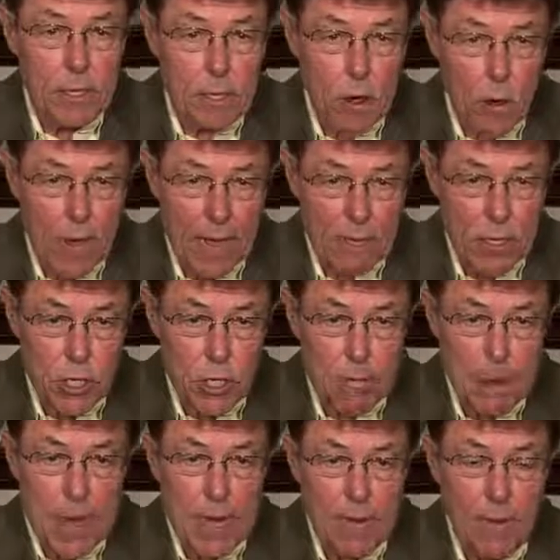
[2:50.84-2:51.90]
don't have to
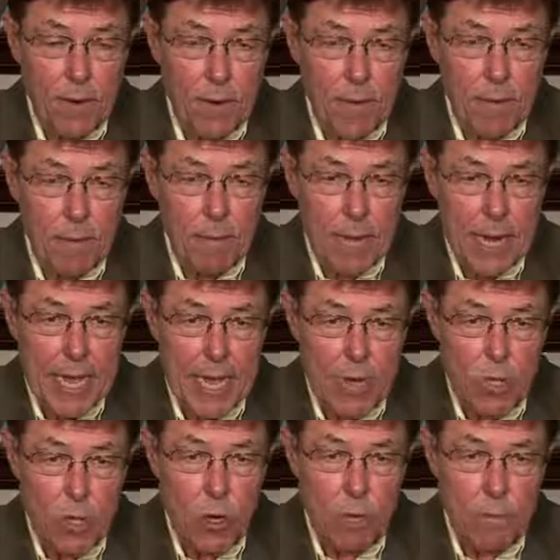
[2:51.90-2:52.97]
spend money on a
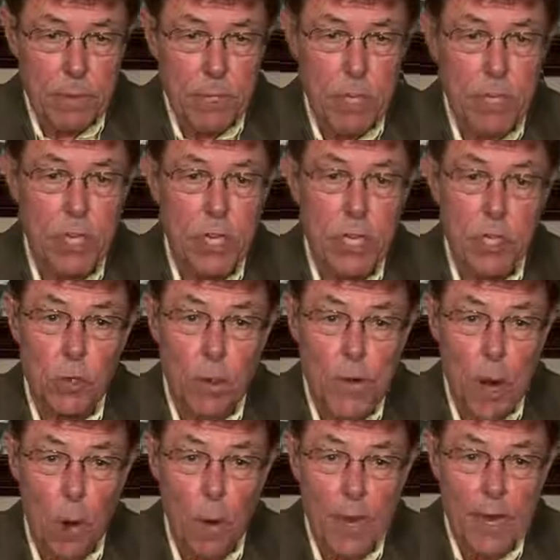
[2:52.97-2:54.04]
certain position because we
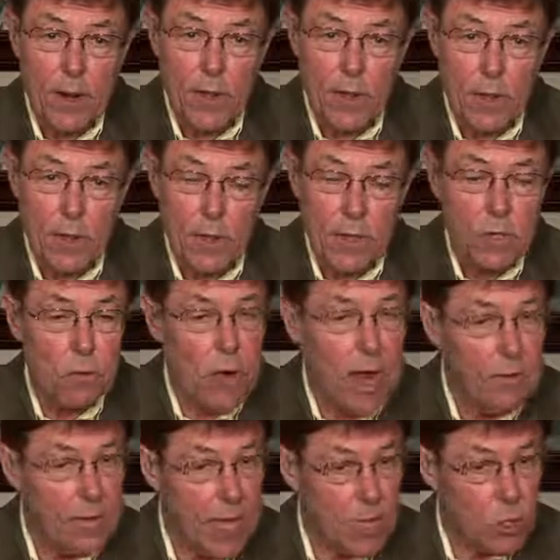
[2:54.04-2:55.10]
know we can fill it in the
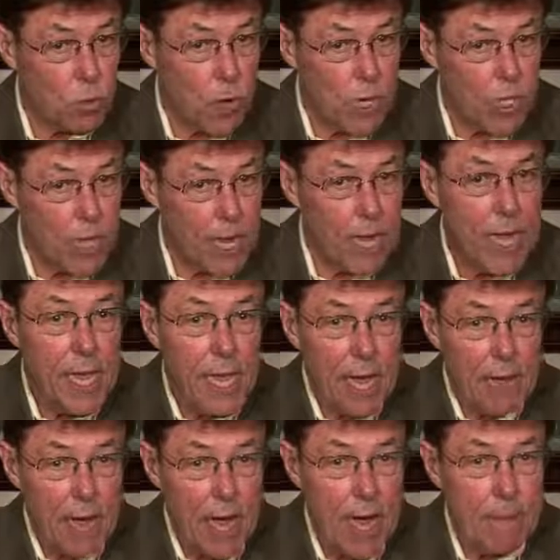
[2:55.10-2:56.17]
draft. That's risky. You
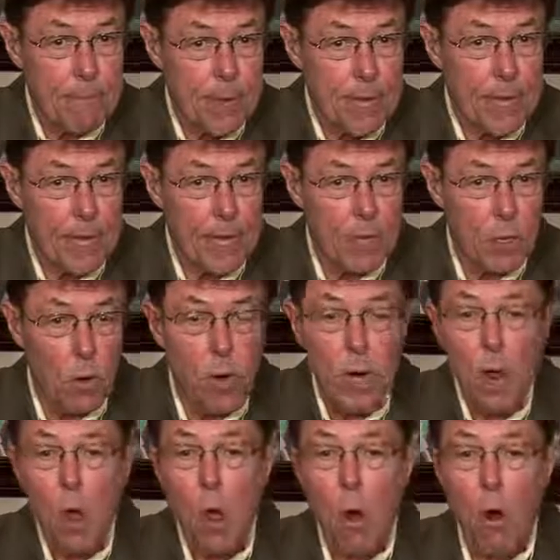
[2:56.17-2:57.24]
have a high pick, you can do it.
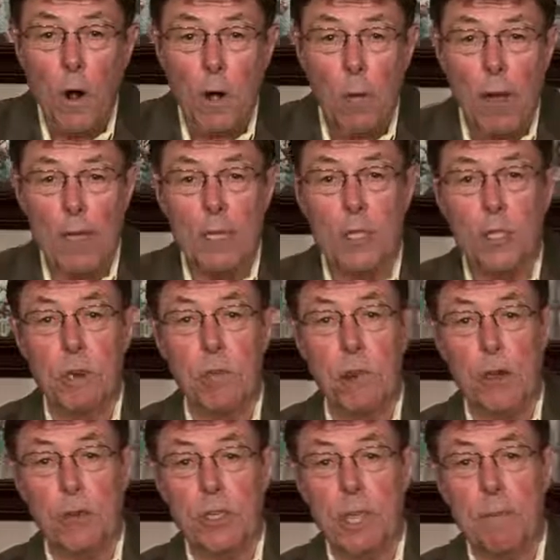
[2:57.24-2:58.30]
Or New England's
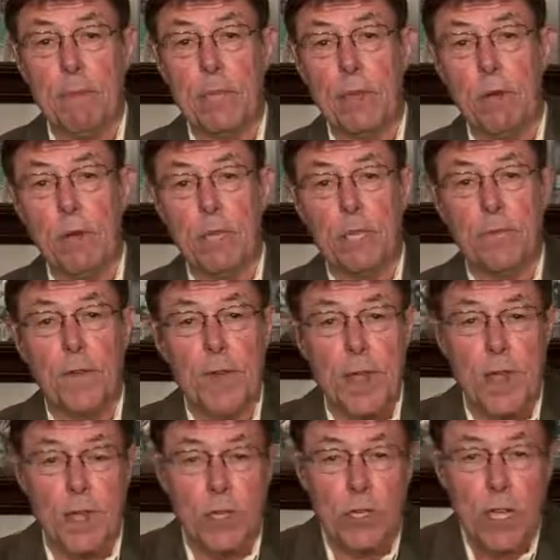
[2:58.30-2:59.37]
approach. They've been doing this for
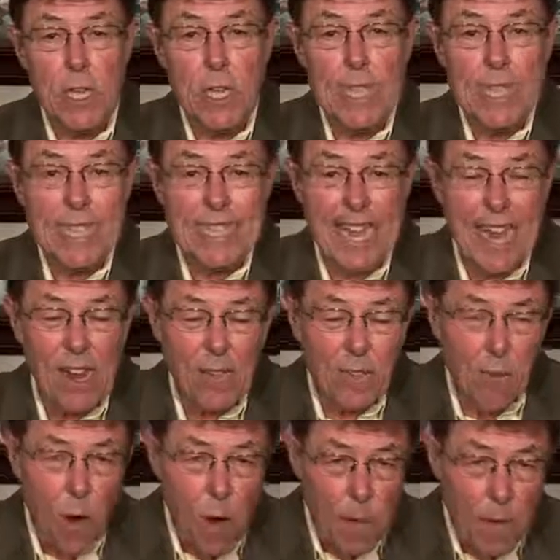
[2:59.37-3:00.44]
years. Take
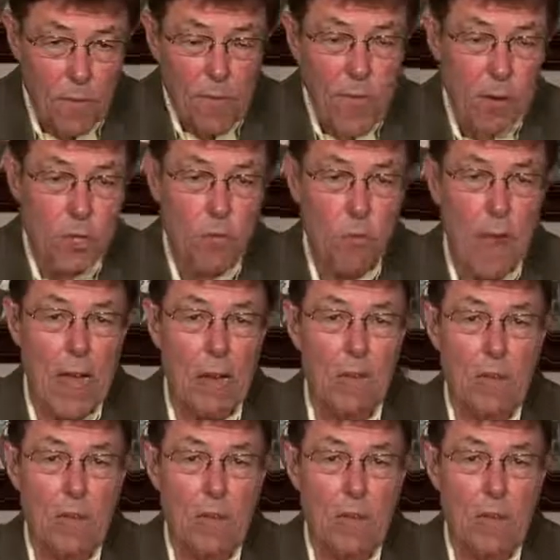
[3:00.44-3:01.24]
former first-round